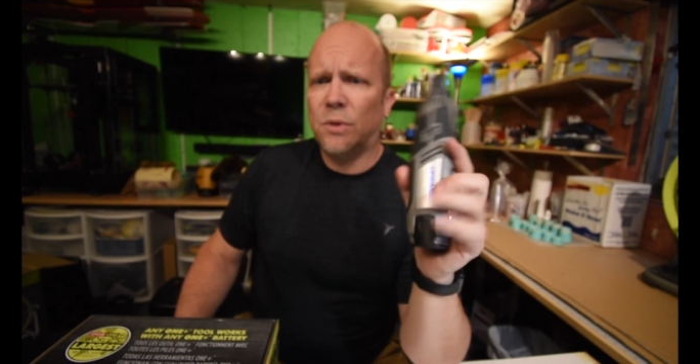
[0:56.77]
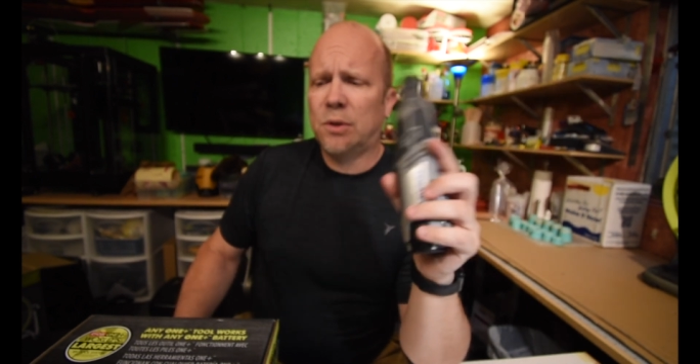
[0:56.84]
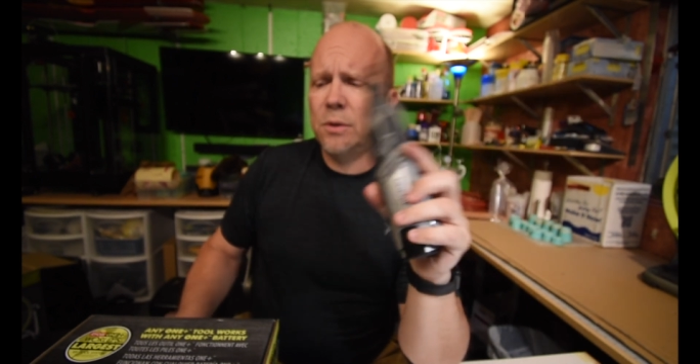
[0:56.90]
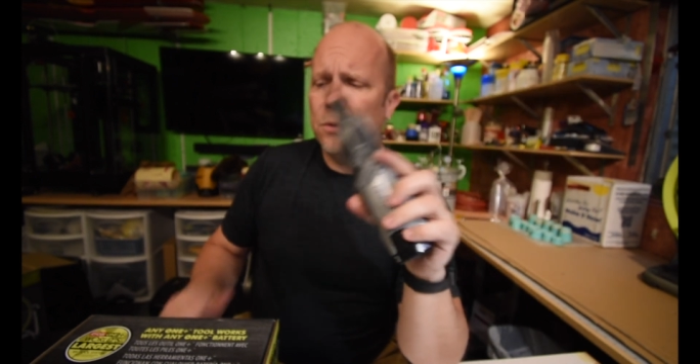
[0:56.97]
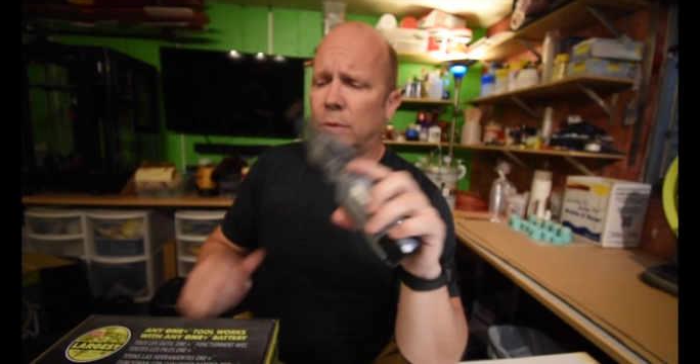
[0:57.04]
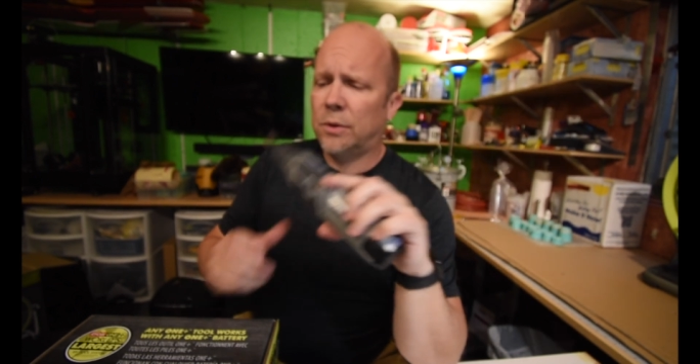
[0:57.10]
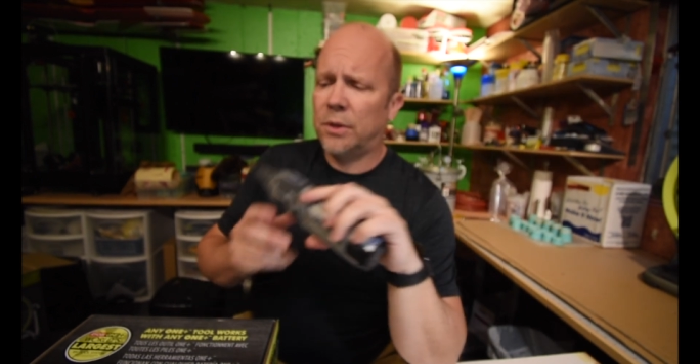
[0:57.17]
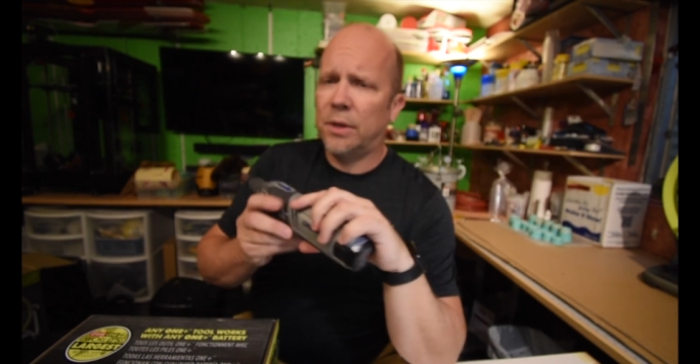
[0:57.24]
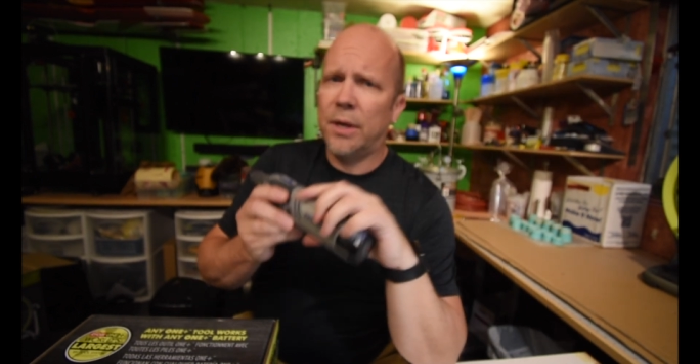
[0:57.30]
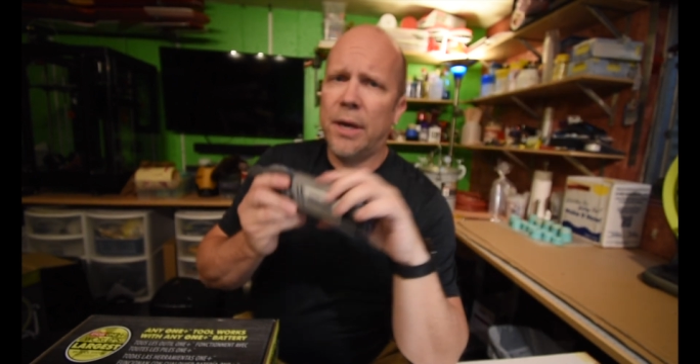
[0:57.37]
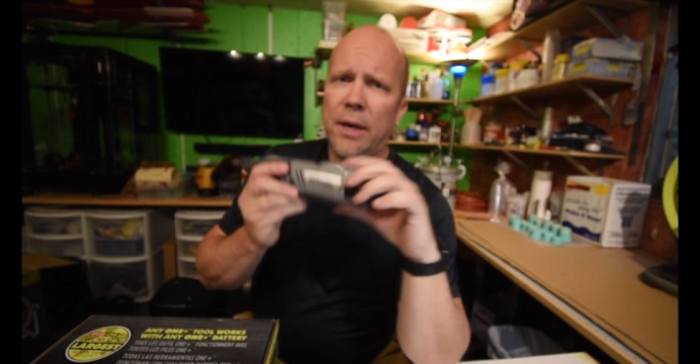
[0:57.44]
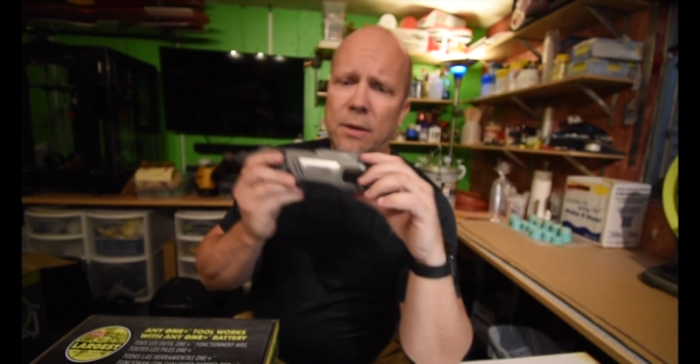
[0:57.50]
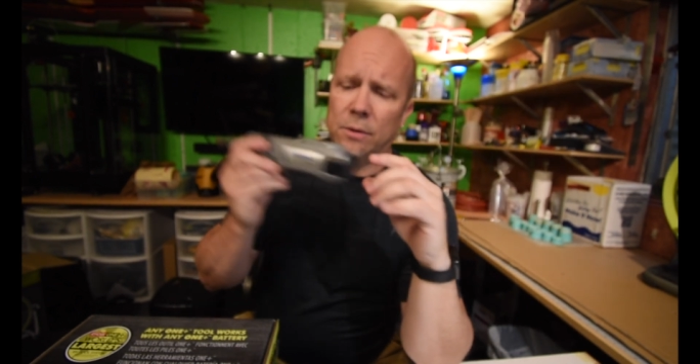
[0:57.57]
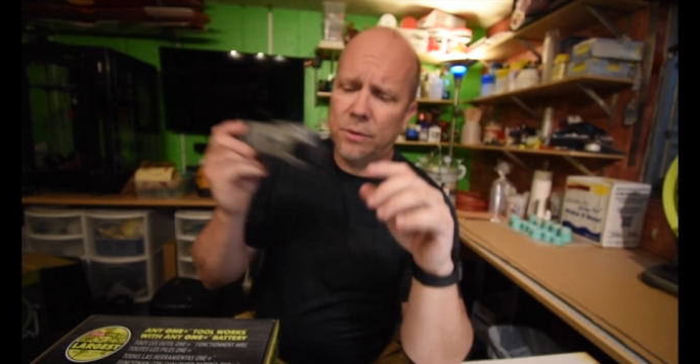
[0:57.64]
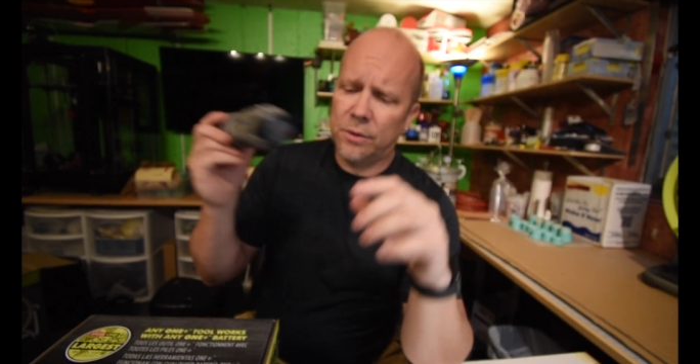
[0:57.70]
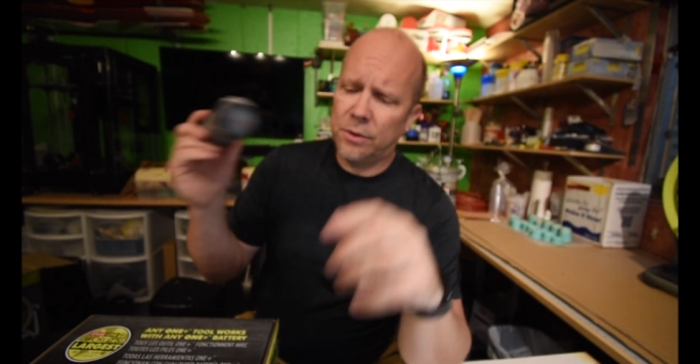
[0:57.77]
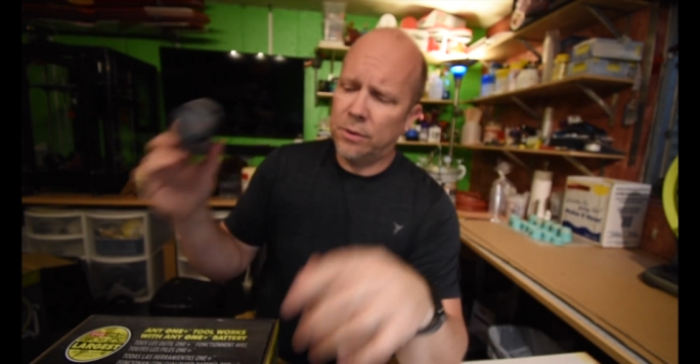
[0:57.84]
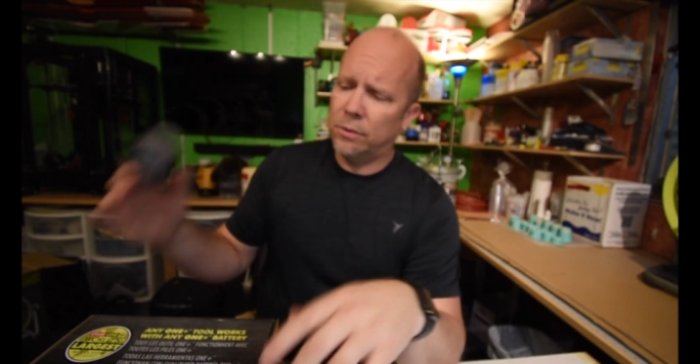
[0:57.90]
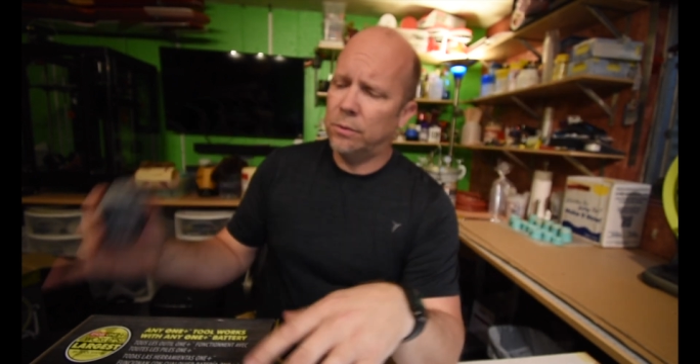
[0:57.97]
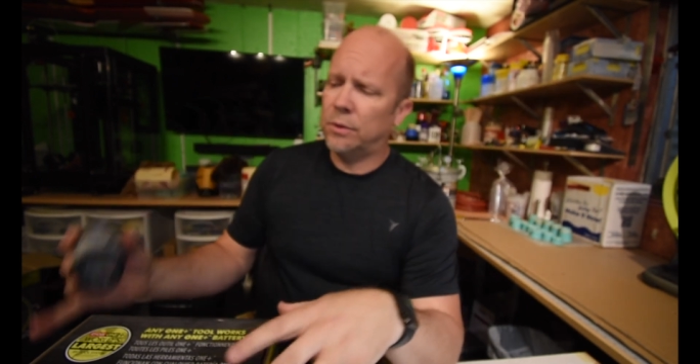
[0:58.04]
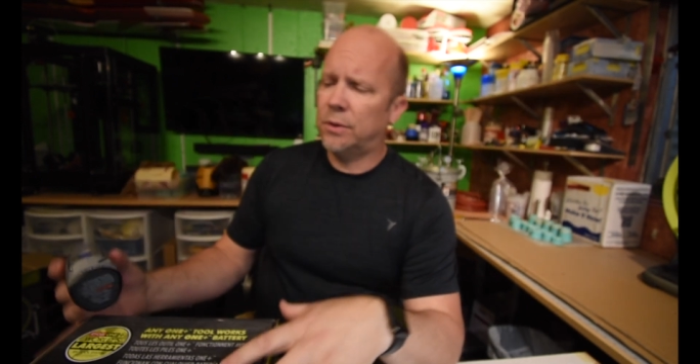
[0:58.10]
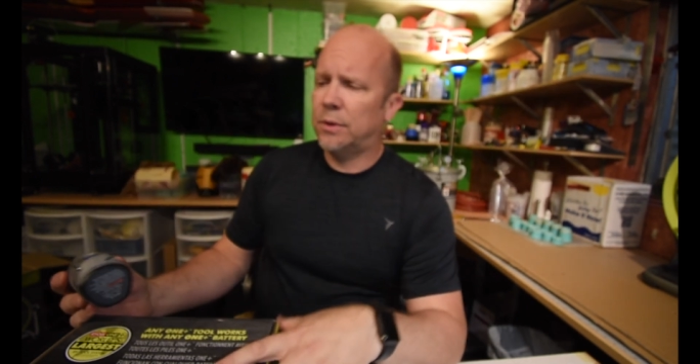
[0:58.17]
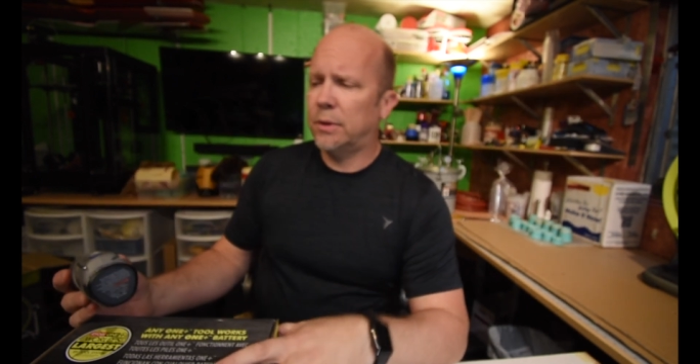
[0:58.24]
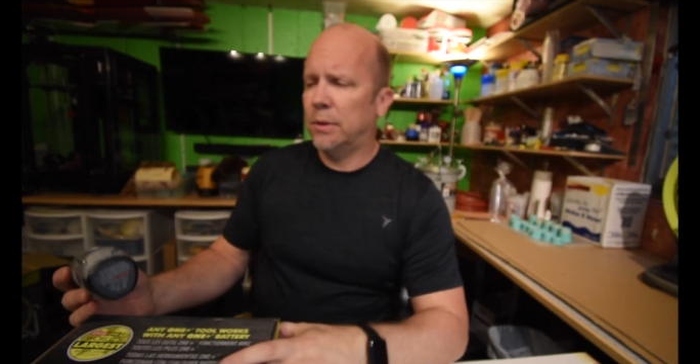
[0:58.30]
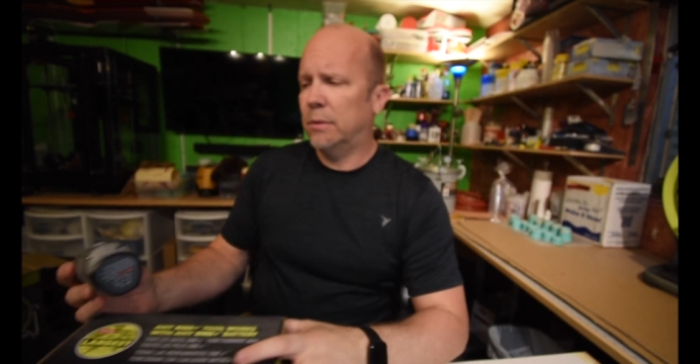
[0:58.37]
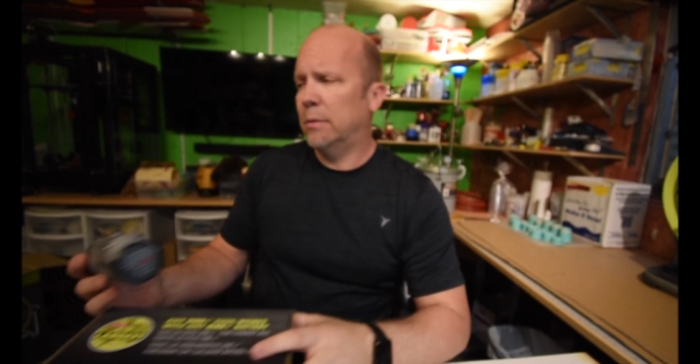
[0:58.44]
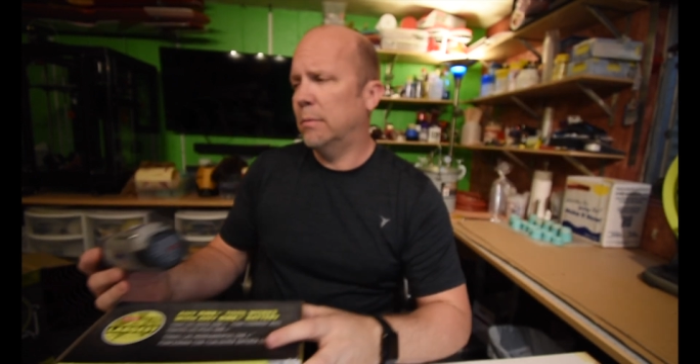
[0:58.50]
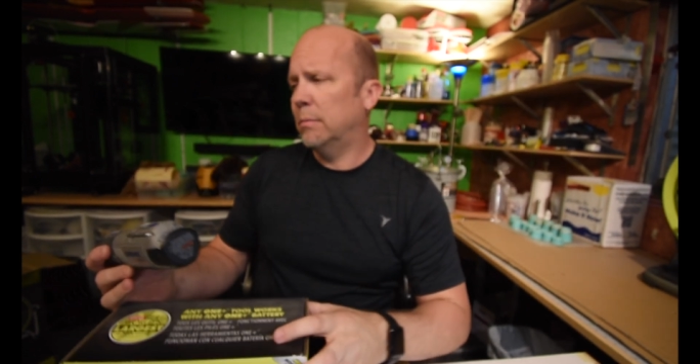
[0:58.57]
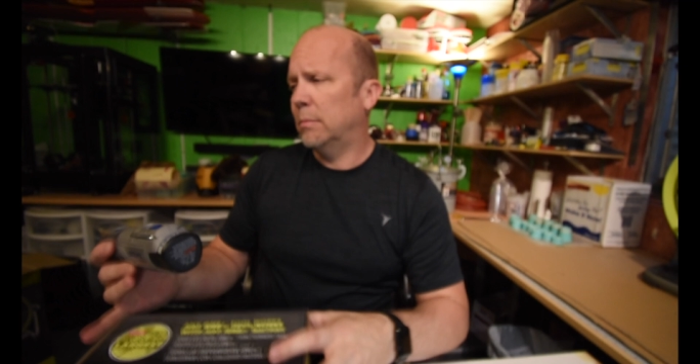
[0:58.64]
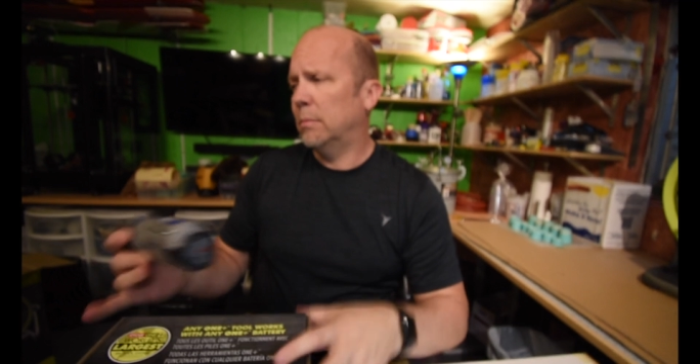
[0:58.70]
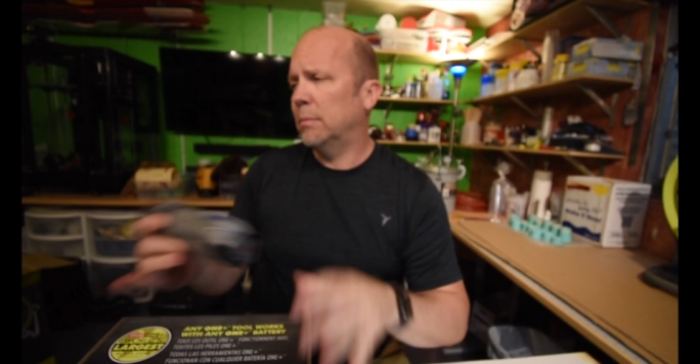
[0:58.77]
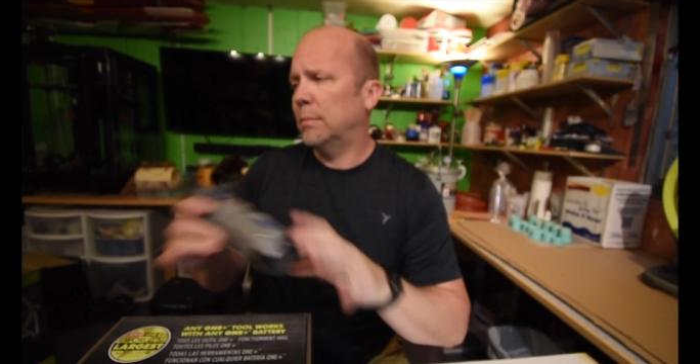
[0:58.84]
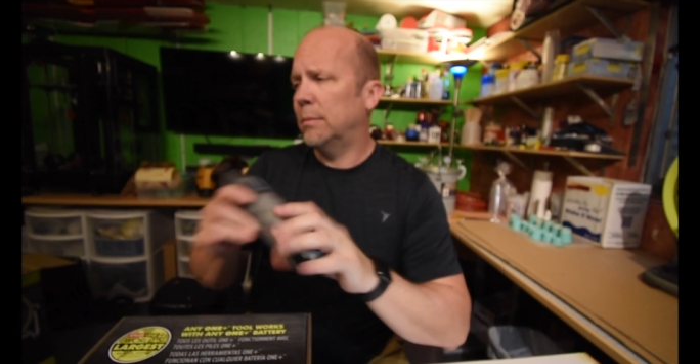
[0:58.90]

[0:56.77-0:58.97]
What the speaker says: suits and Halo suits and